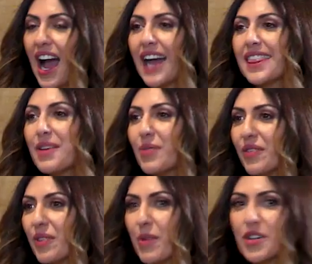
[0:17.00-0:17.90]
I think one
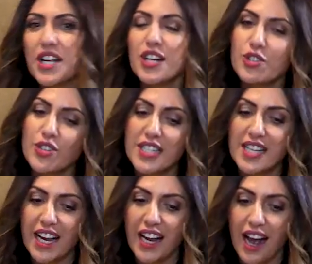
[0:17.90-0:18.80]
of the most
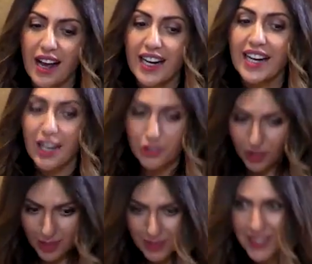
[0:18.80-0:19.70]
interesting
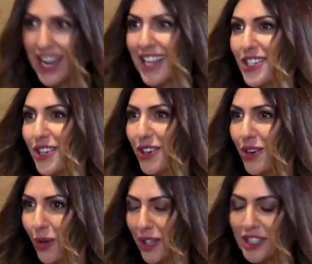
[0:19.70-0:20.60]
conundrums, as you
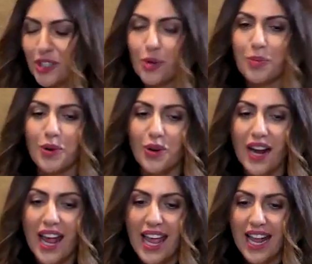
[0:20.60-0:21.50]
call it in your
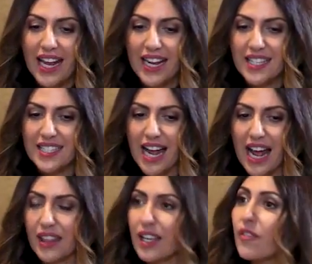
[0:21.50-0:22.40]
book, is
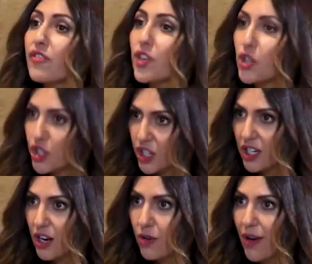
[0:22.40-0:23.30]
the
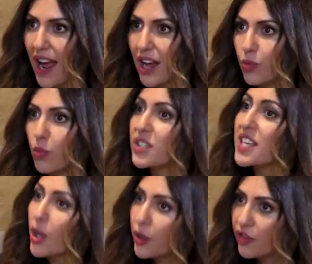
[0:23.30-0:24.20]
confusion around what's
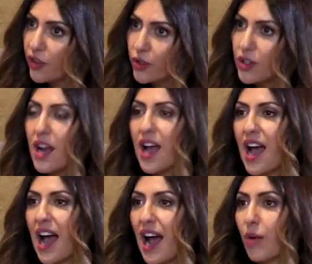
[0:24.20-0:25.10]
healthful,
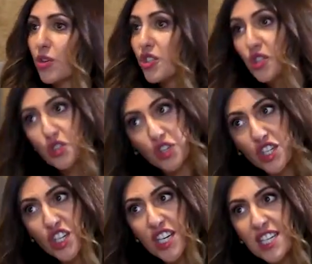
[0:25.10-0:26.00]
what's
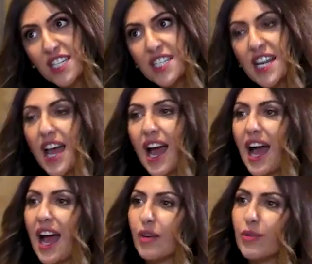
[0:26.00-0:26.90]
nutritious,
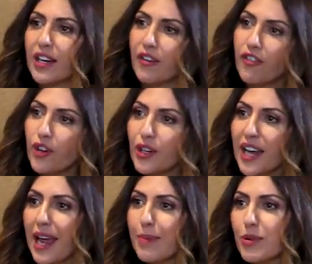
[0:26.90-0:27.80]
reading food
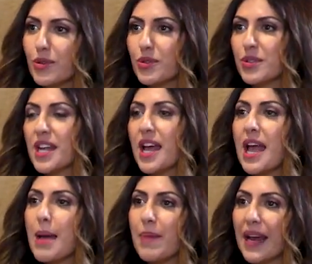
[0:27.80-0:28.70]
labels.
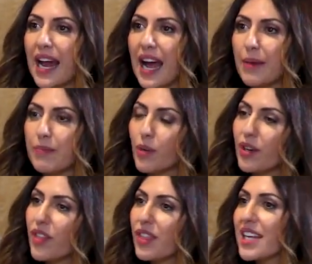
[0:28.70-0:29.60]
But
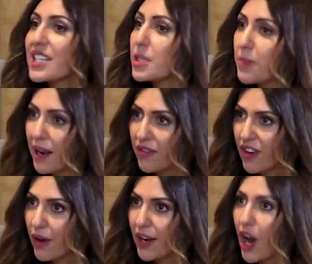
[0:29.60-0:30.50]
one of the things that's become
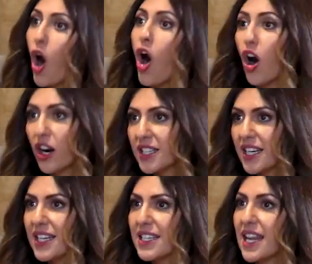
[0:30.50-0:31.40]
very hot
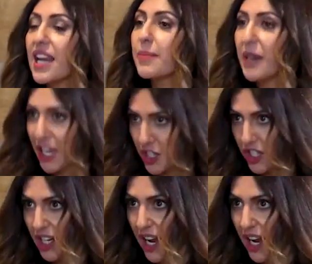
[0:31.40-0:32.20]
is elimination